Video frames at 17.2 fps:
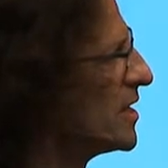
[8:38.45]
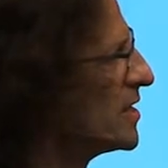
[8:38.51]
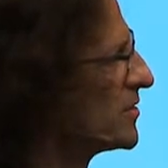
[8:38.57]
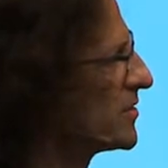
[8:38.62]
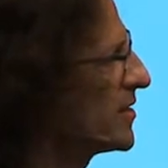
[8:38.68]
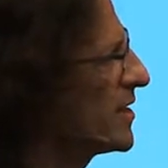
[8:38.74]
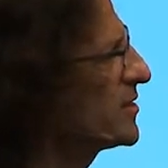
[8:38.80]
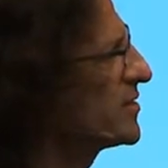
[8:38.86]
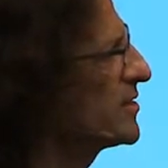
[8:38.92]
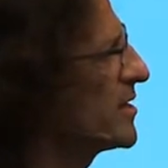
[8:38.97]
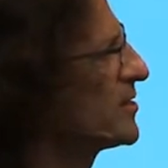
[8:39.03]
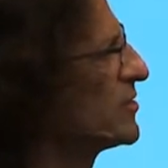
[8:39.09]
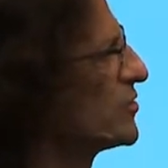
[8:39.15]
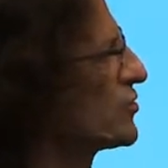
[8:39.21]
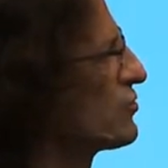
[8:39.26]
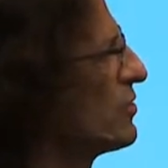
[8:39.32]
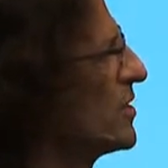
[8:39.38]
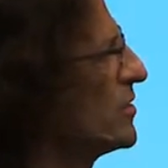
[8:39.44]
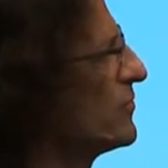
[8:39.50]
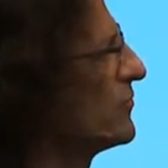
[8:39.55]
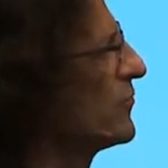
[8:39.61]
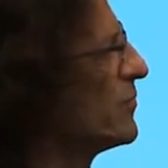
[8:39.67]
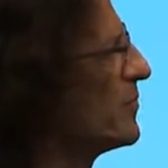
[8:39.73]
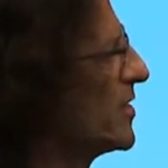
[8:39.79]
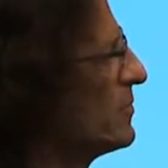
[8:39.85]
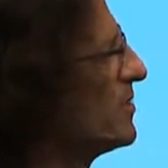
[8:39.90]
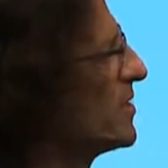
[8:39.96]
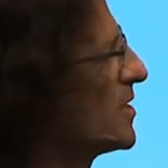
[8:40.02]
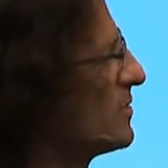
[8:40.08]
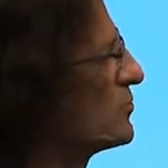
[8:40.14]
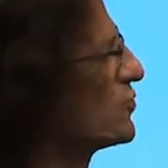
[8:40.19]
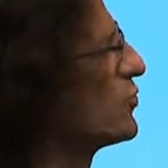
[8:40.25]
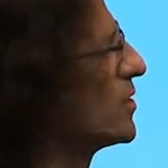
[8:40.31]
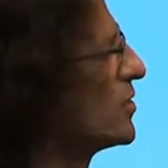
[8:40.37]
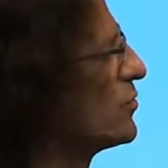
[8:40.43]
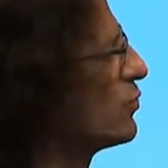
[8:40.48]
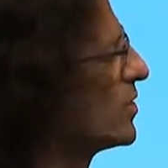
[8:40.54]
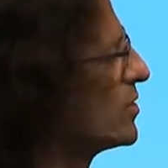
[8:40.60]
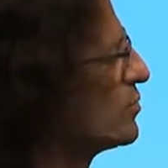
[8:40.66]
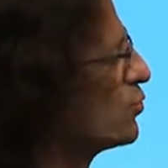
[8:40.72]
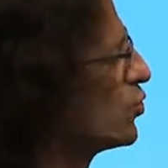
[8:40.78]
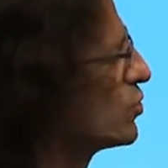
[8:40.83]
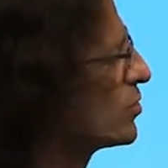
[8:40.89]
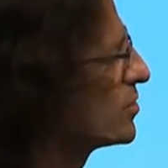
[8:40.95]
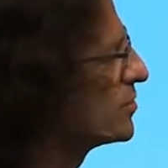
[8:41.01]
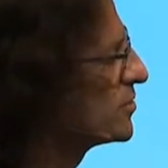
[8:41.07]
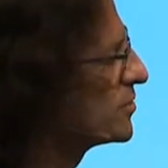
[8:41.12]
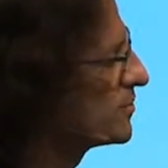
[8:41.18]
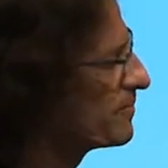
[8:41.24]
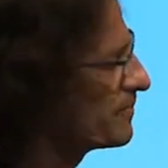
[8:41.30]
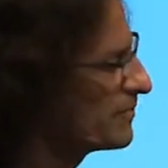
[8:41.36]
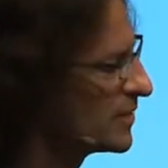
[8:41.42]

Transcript: So that second screen, for me, becomes really, really important.